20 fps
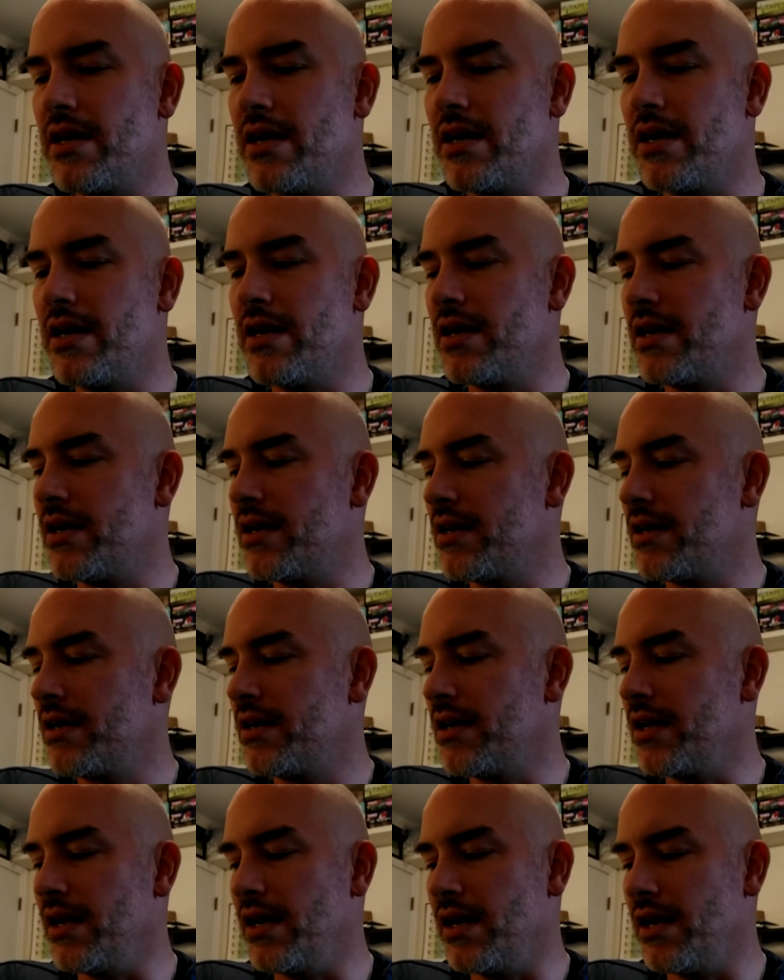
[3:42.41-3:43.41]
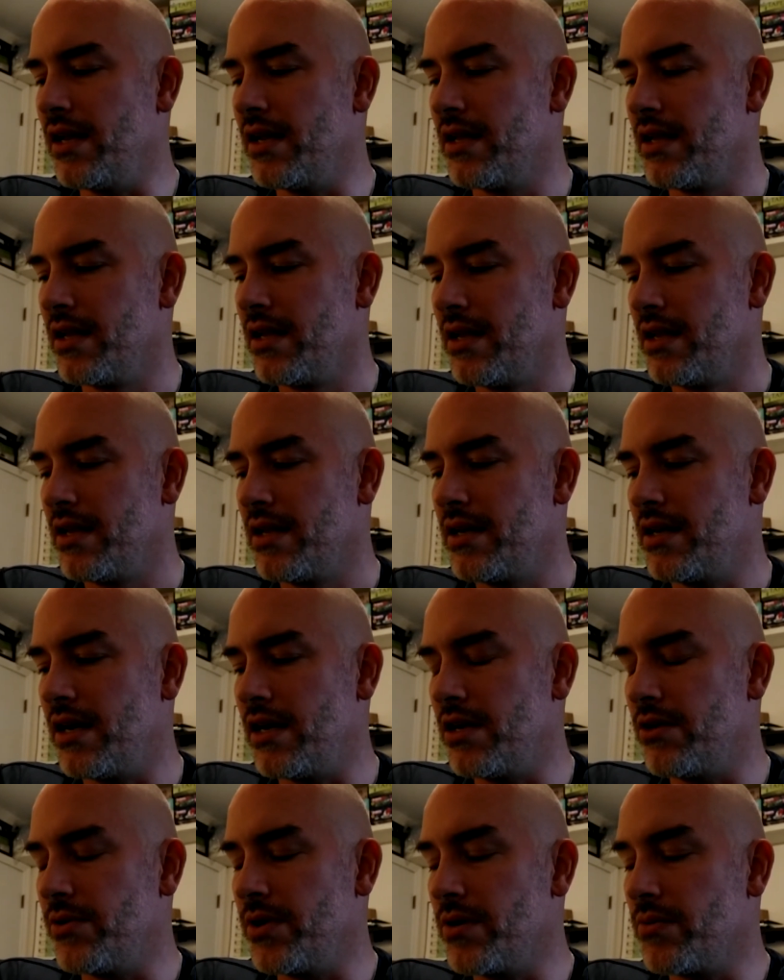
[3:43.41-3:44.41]
And
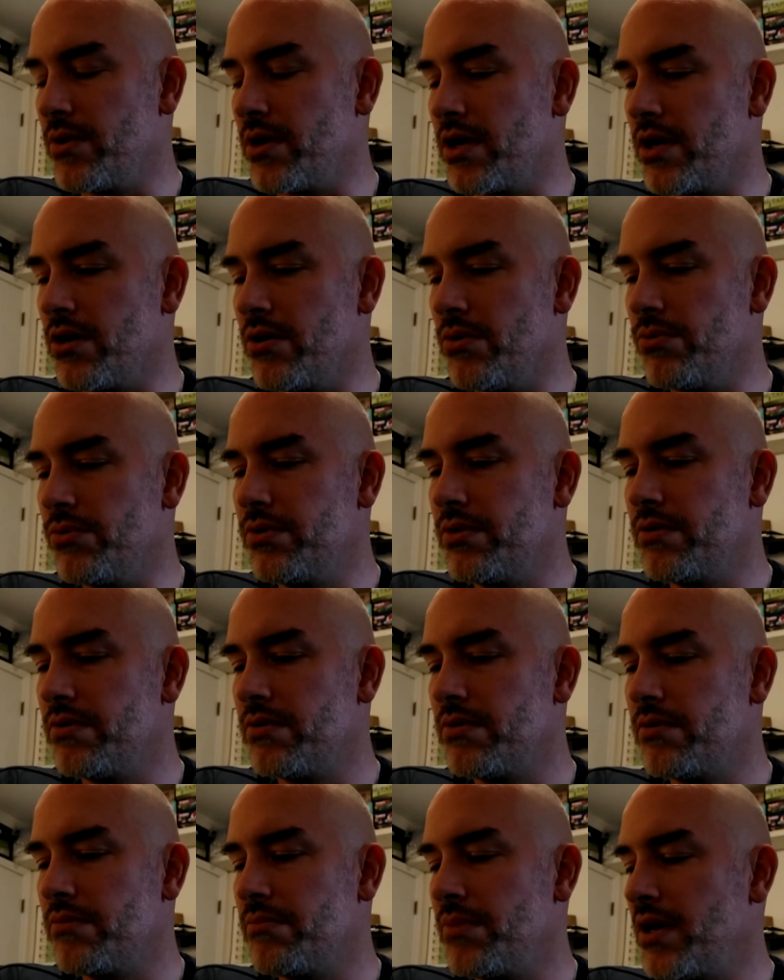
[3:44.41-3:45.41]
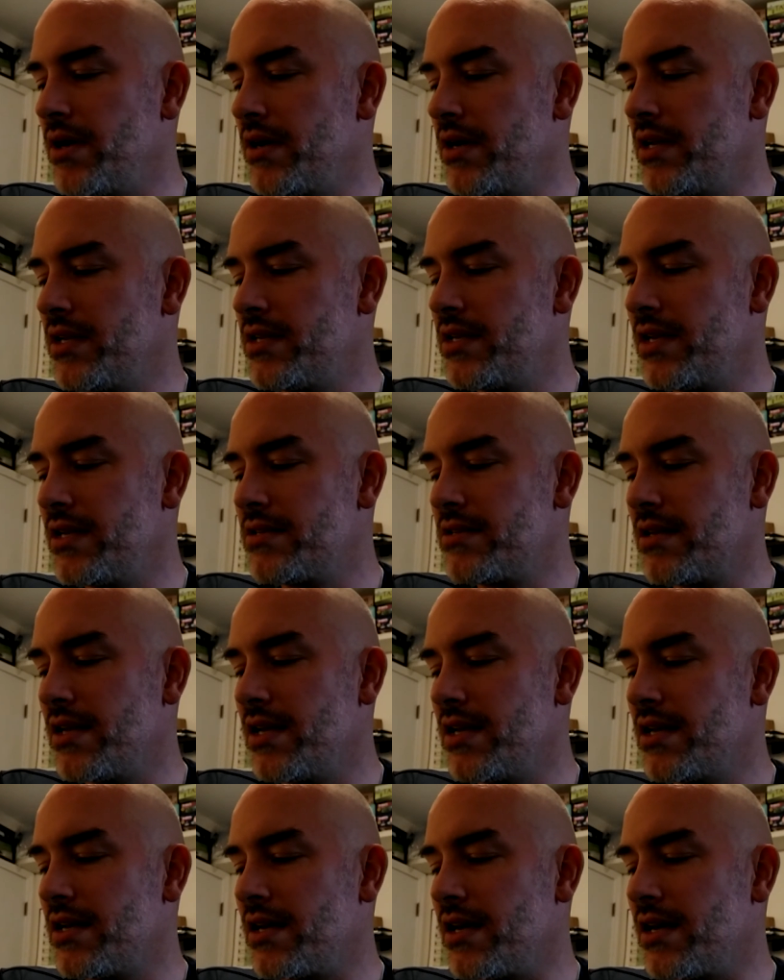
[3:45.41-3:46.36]
not knowing what a golden berry tastes like,